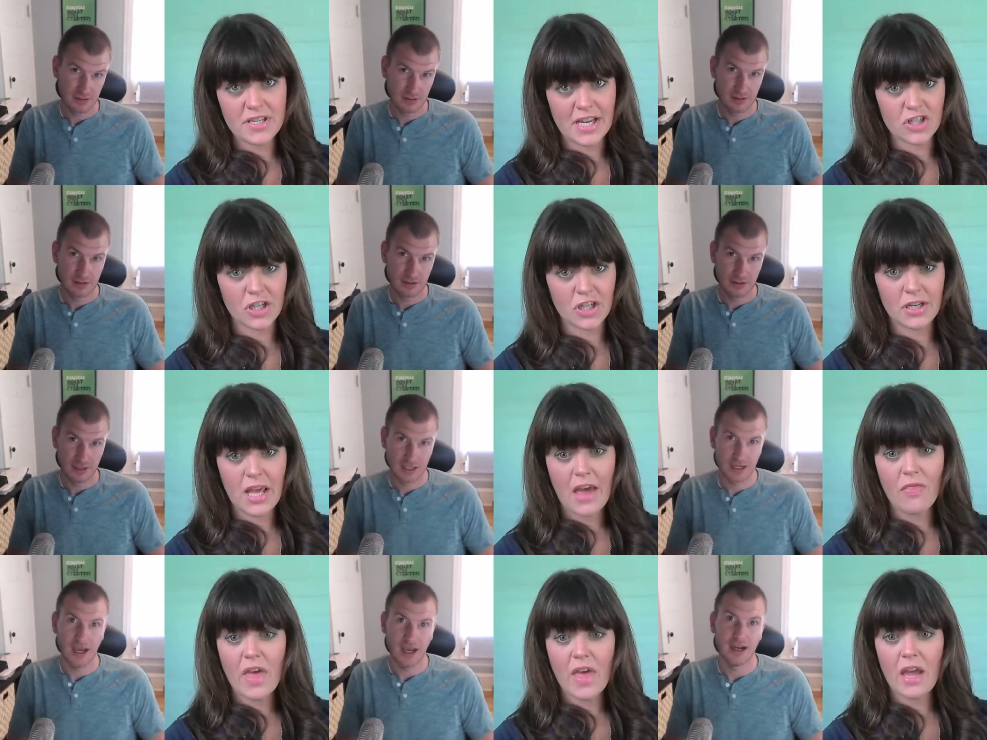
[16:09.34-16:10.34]
Speaker 1: session,
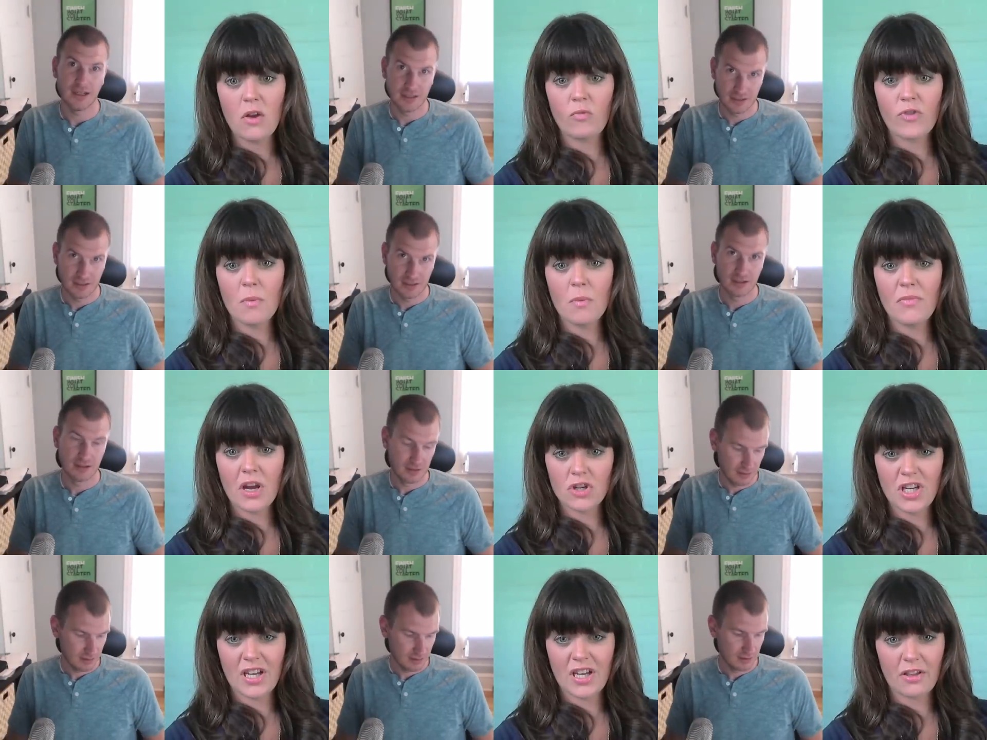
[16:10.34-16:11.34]
and then from there,
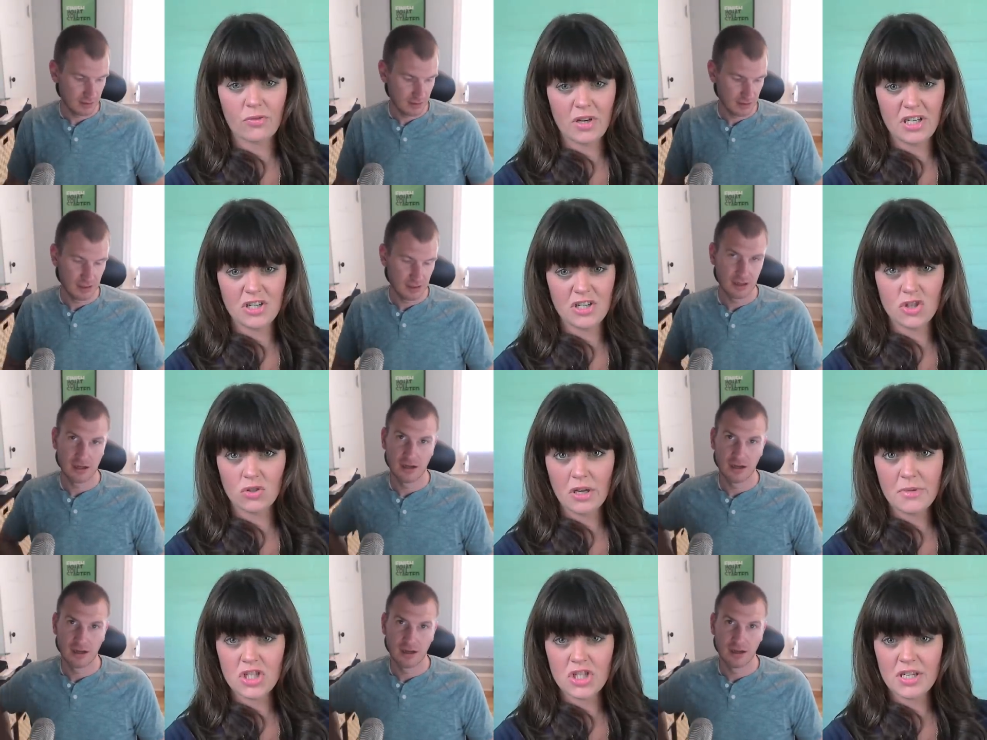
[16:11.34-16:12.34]
she got three digital
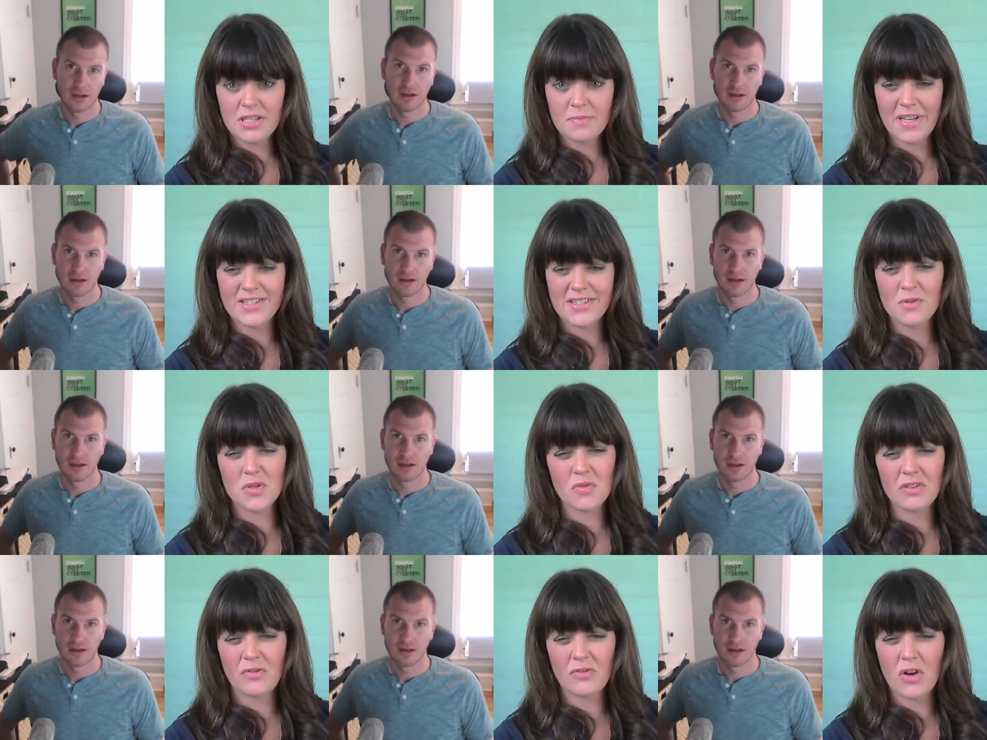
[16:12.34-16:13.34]
images because it was
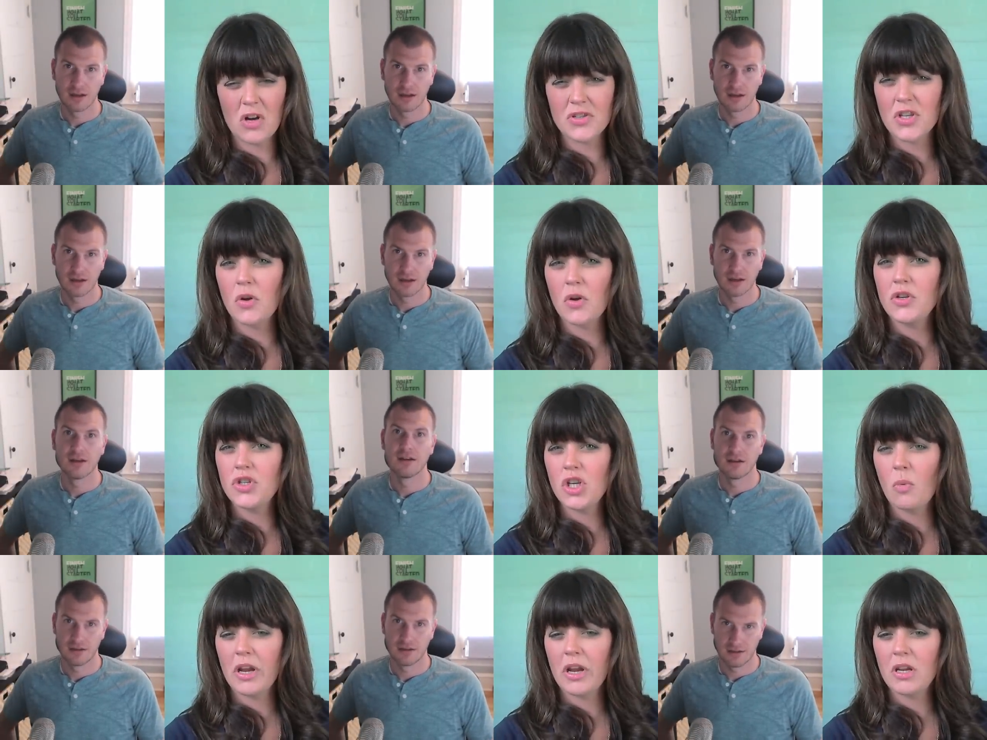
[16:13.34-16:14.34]
around fall, so I knew
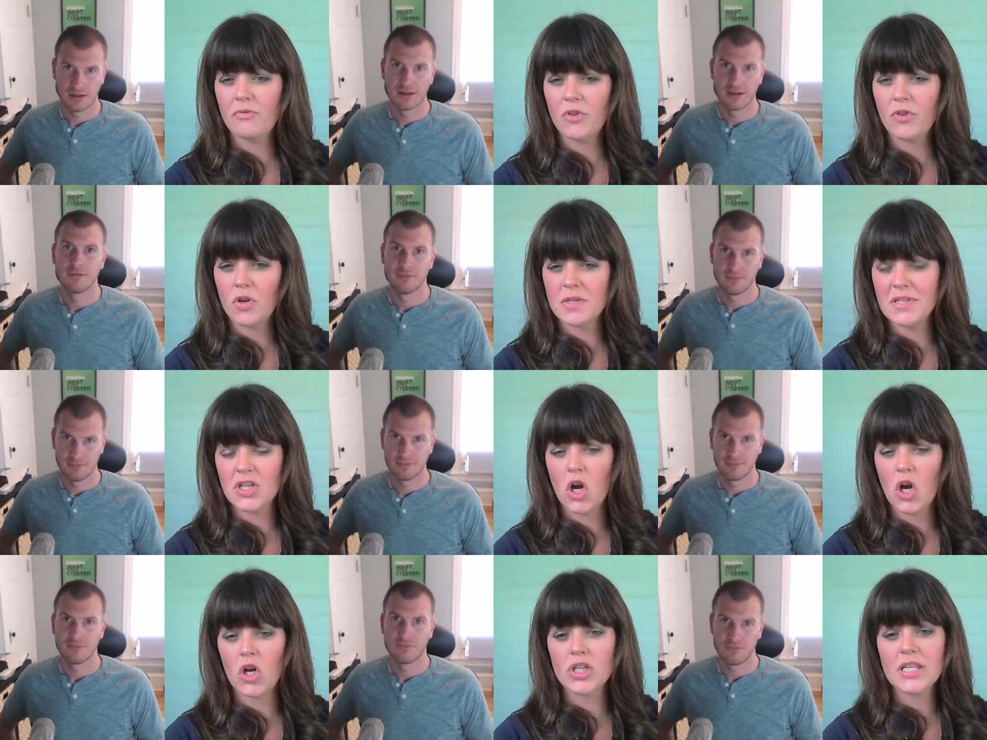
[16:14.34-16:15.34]
she wanted them for Christmas
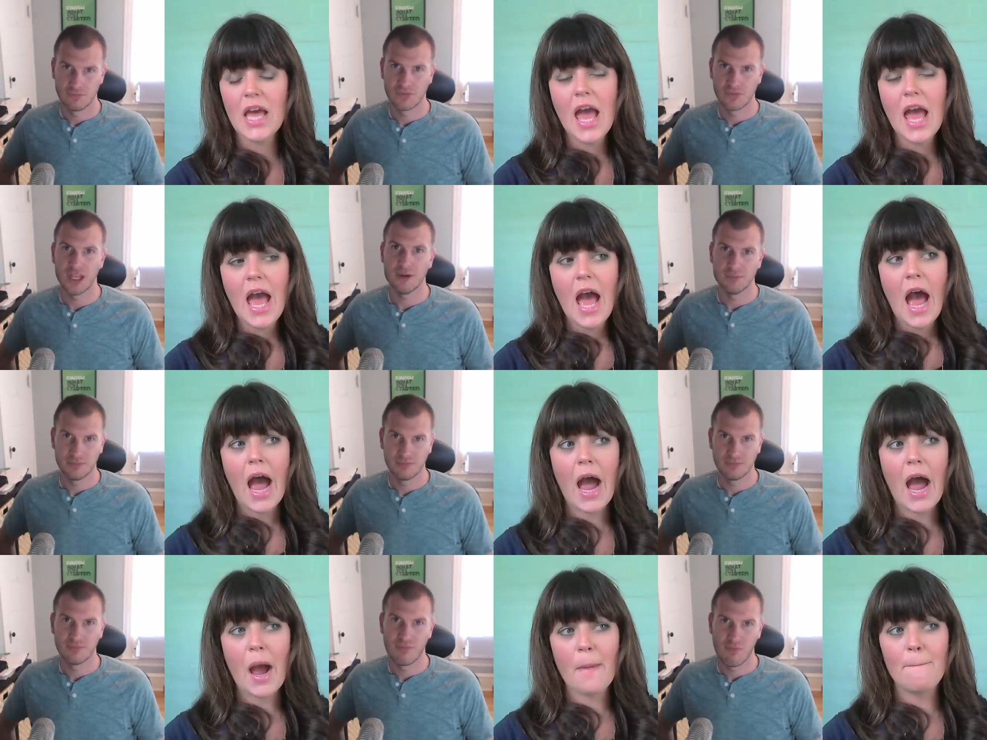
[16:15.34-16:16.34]
cards. Yep.
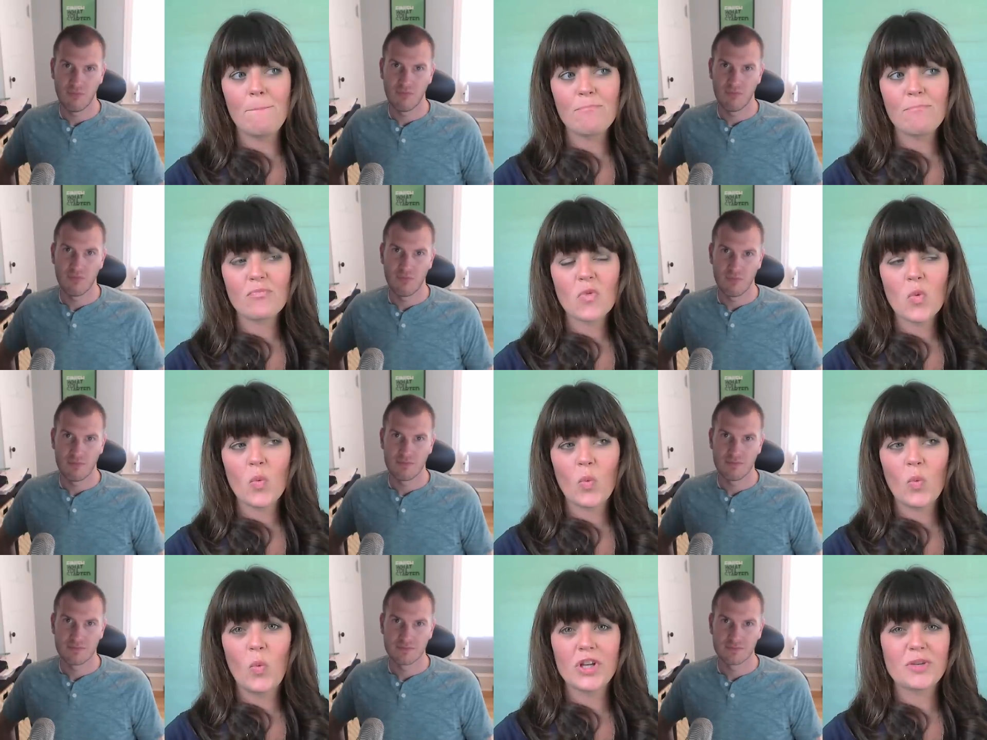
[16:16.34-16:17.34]
Um,
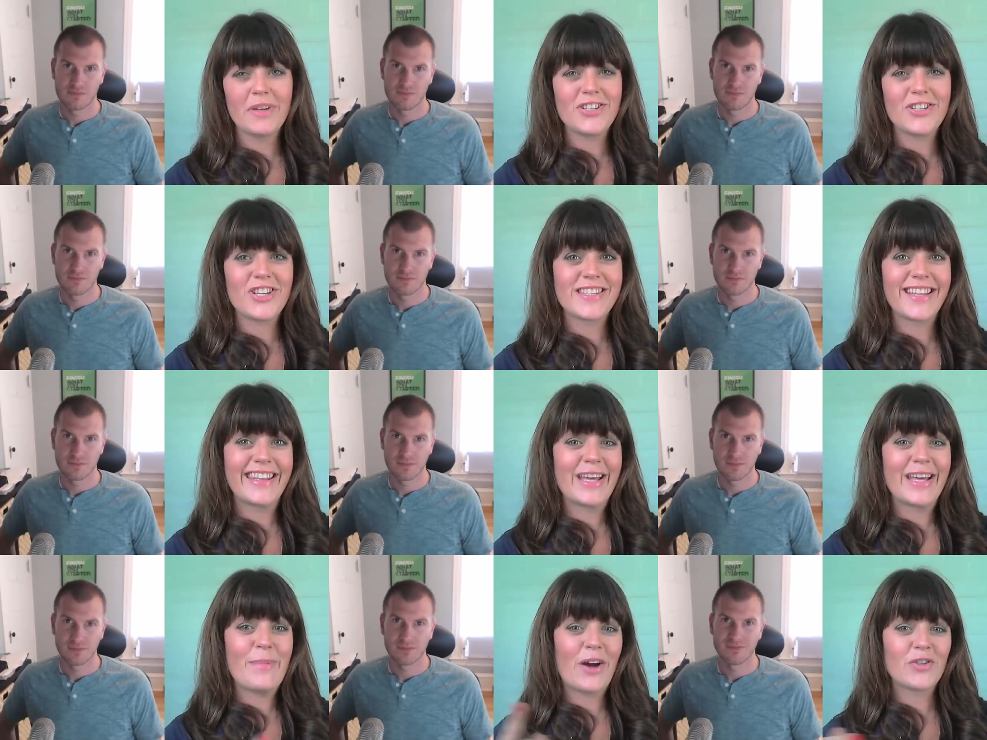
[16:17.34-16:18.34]
which meant she sent
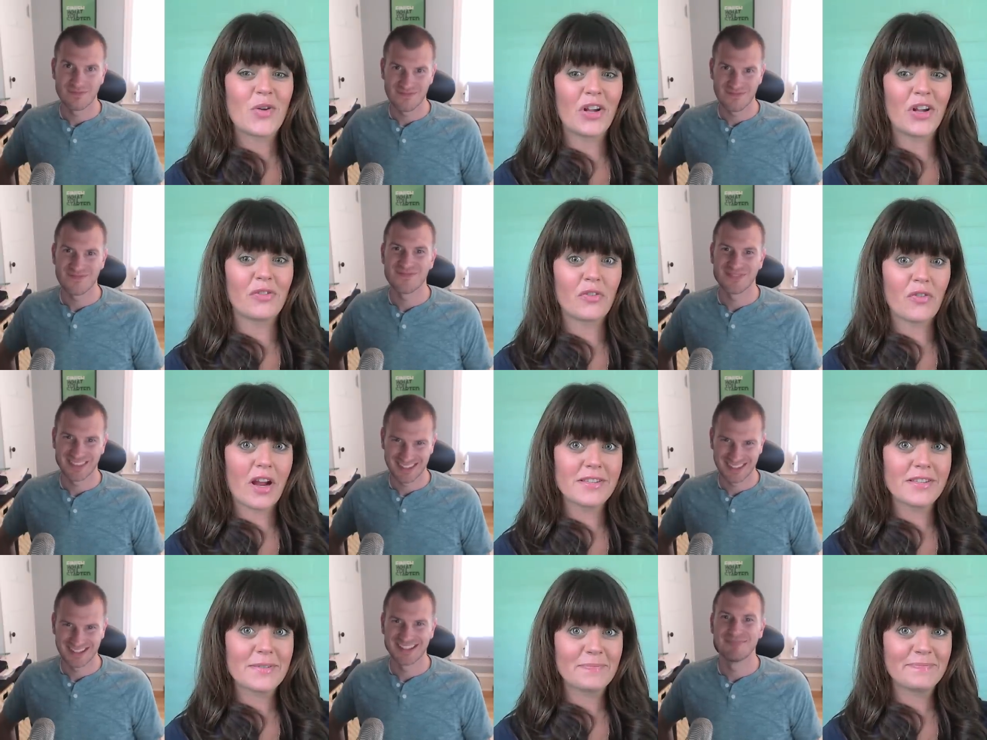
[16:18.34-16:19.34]
them out to all of her
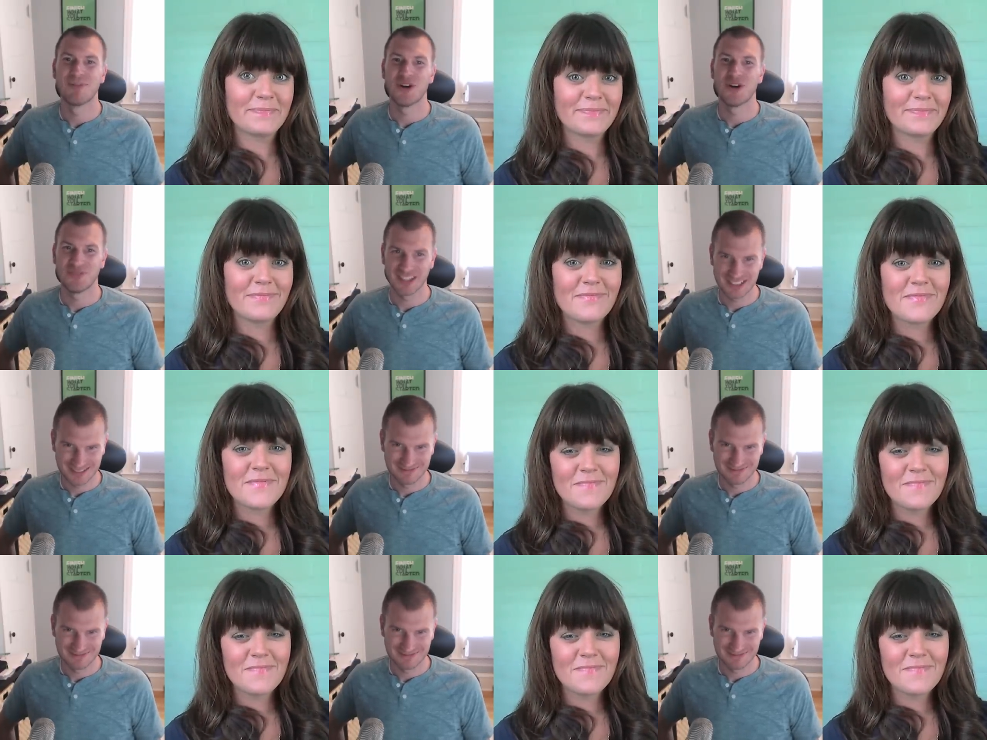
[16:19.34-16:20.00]
friends. Perfect.